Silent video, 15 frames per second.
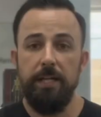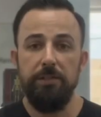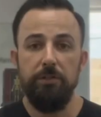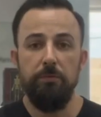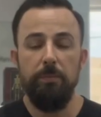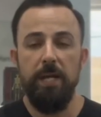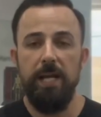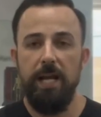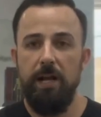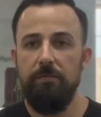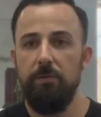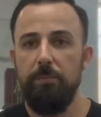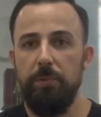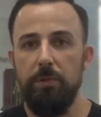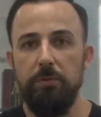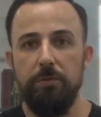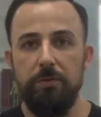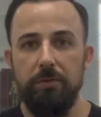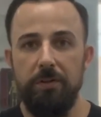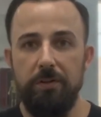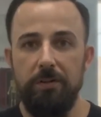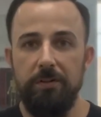you may have a bulge
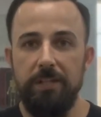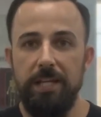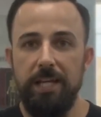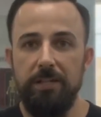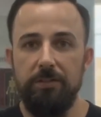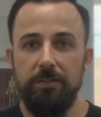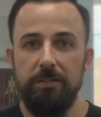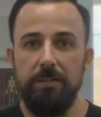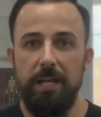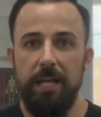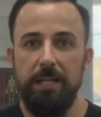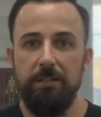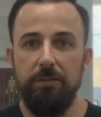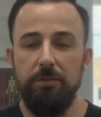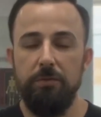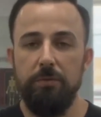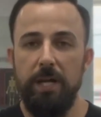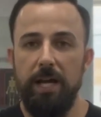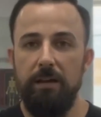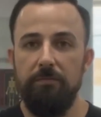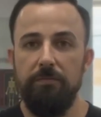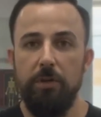or a herniation and you
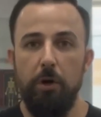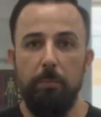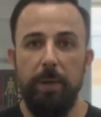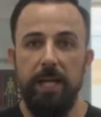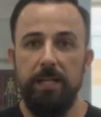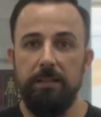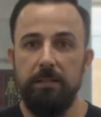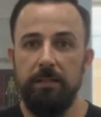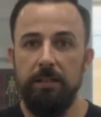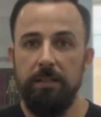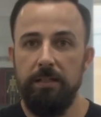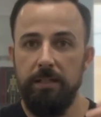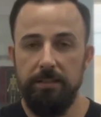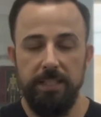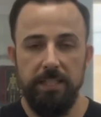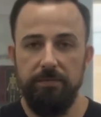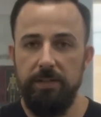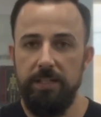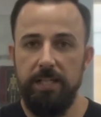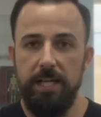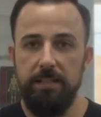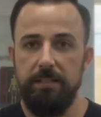have no pain, and that's
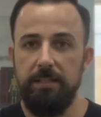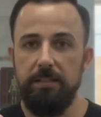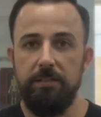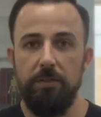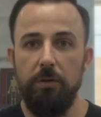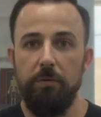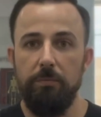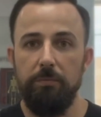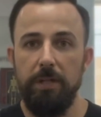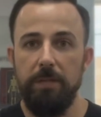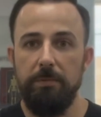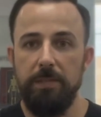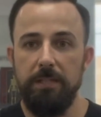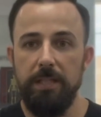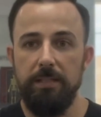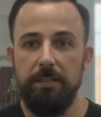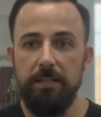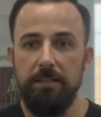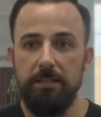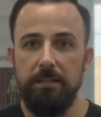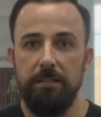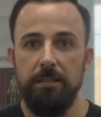fantastic. So, I mean, that
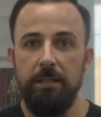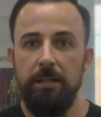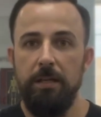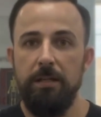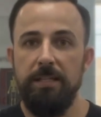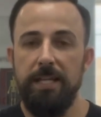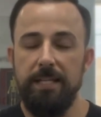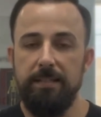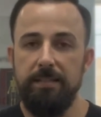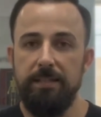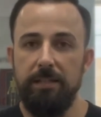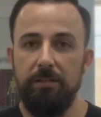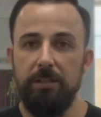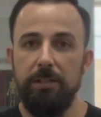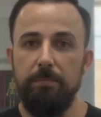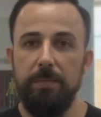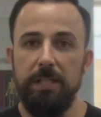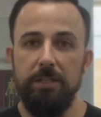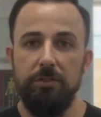doesn't necessarily mean